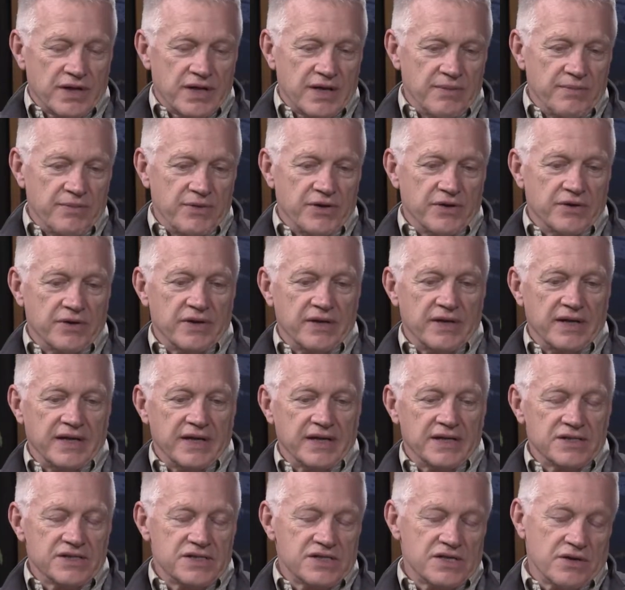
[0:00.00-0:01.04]
community.
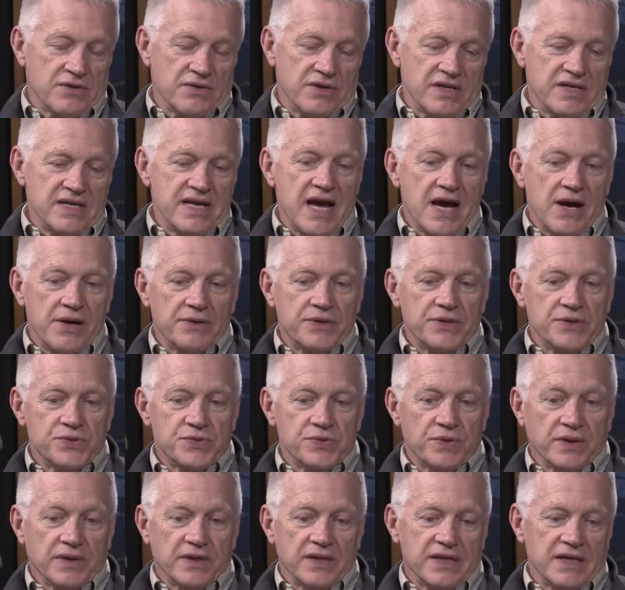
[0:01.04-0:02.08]
And so the town has
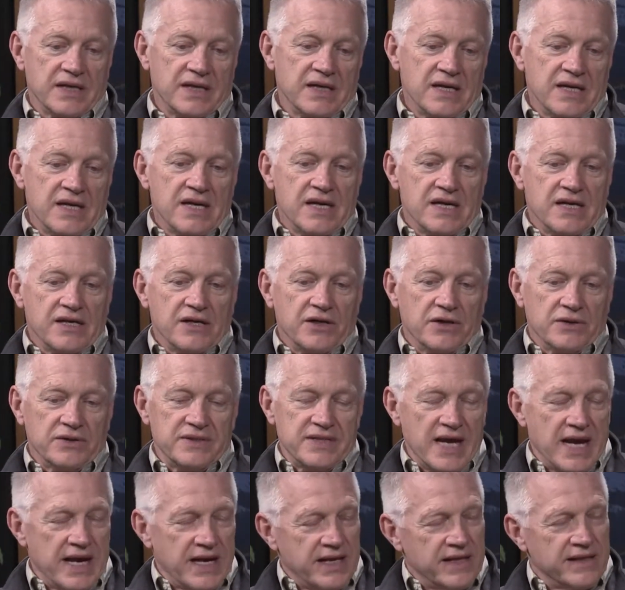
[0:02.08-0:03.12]
really, you know,
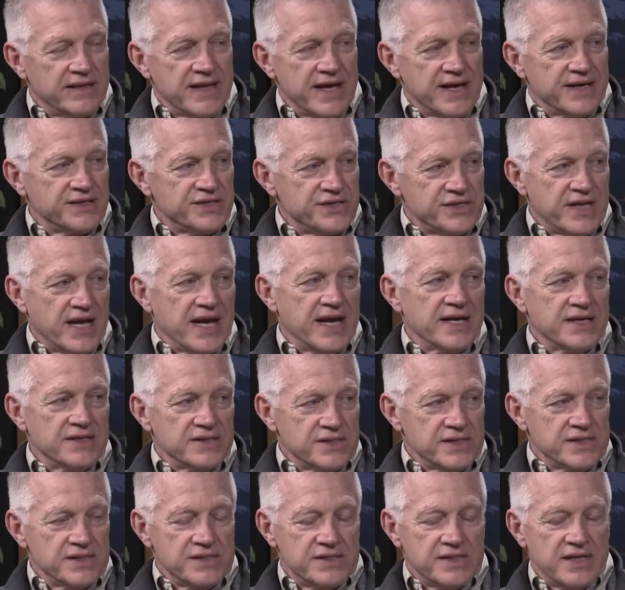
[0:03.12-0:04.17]
taken that
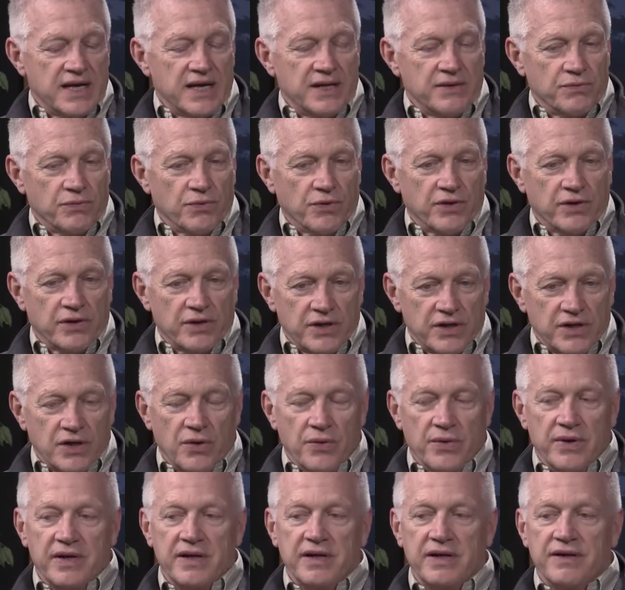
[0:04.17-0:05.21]
stance and said, we're going to
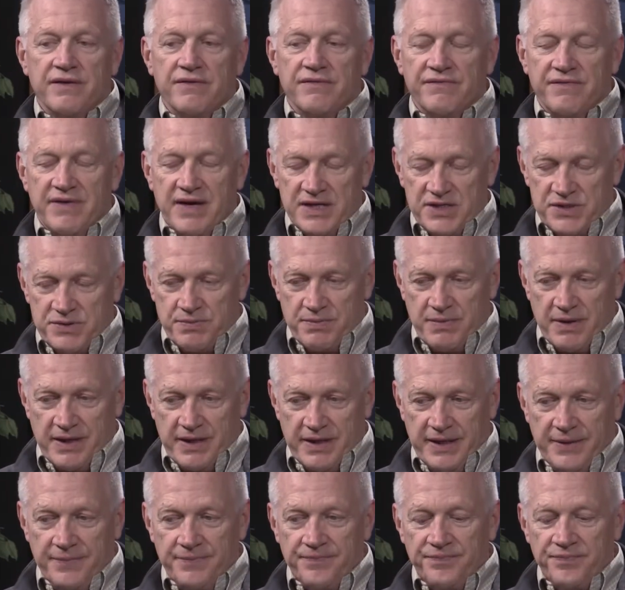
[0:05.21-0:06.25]
go in and invest
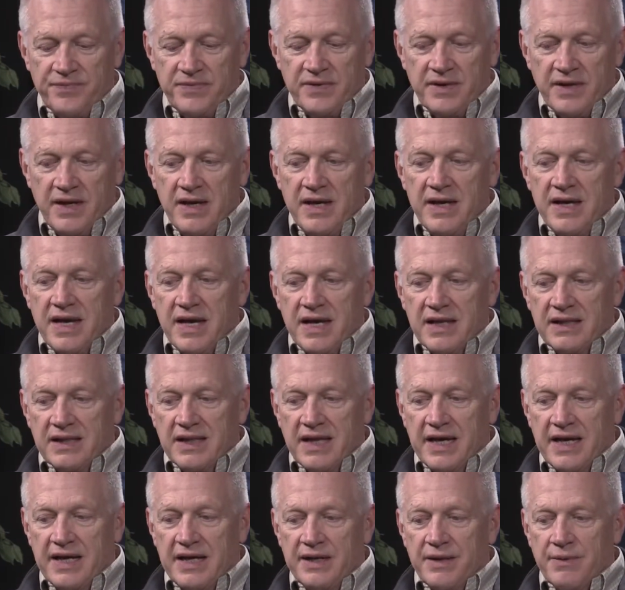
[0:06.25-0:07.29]
money in
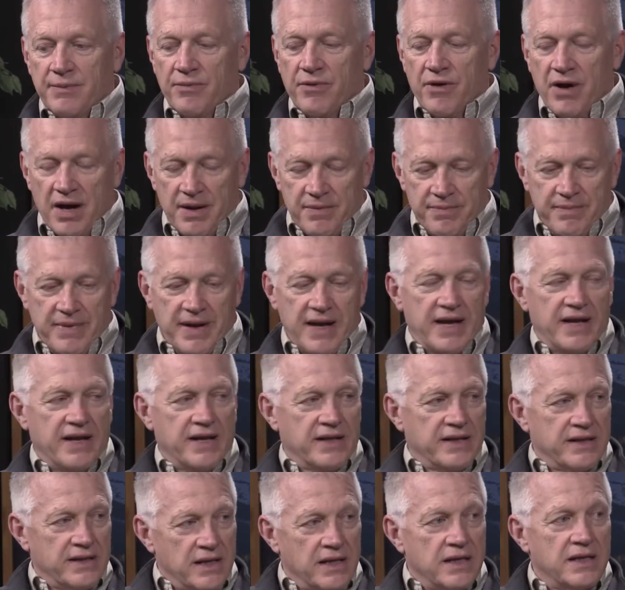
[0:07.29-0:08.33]
laying a
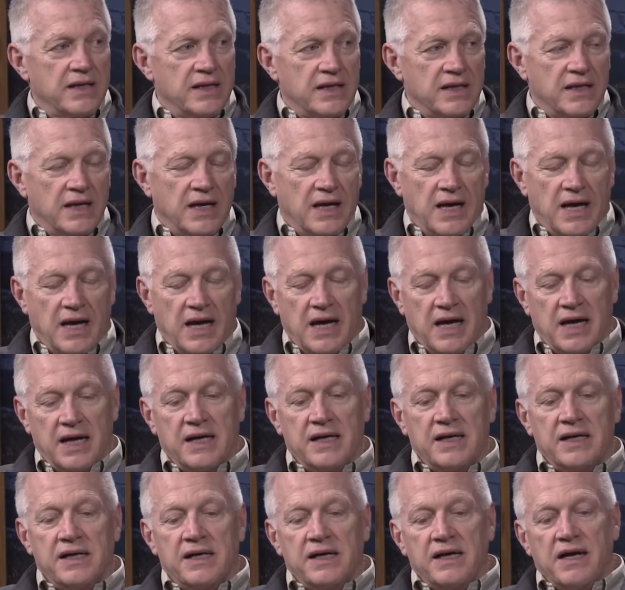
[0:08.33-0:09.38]
broadband uh,
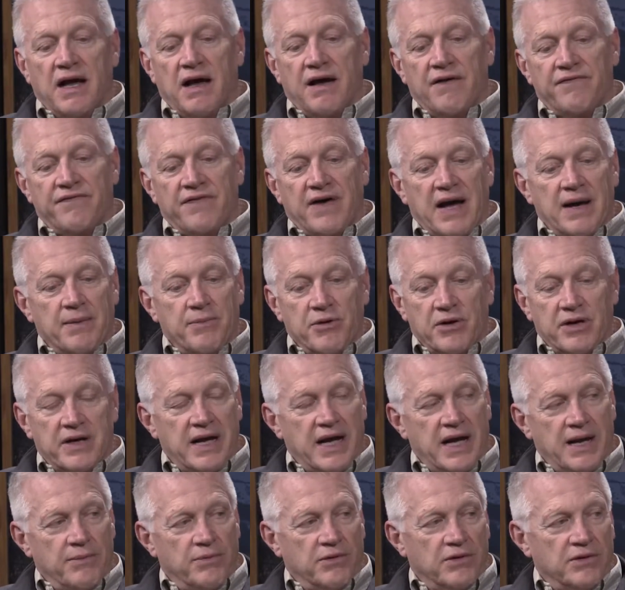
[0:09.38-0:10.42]
a fiber
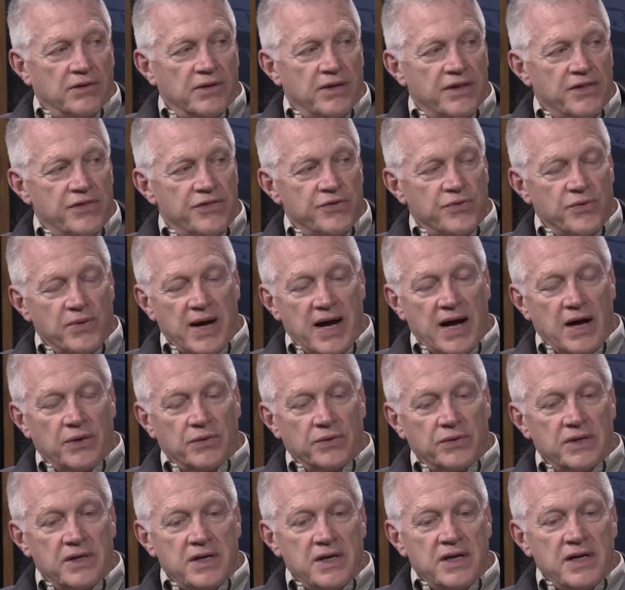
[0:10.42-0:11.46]
cable
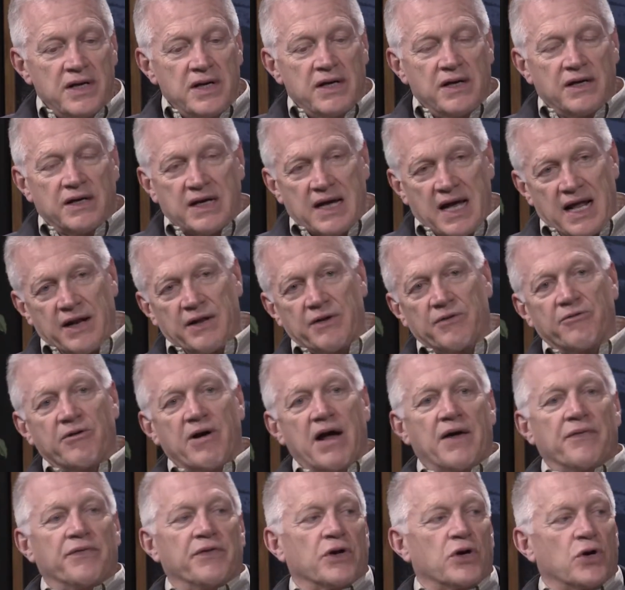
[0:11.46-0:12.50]
throughout mm -hmm. kind of
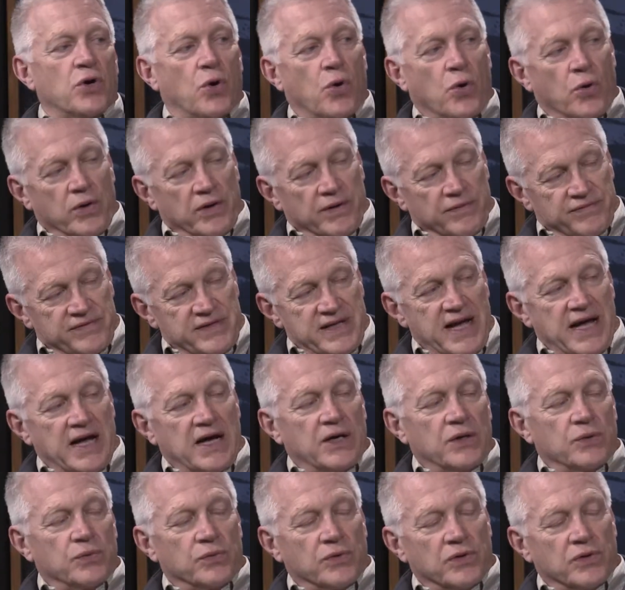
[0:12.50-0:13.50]
around the core of town.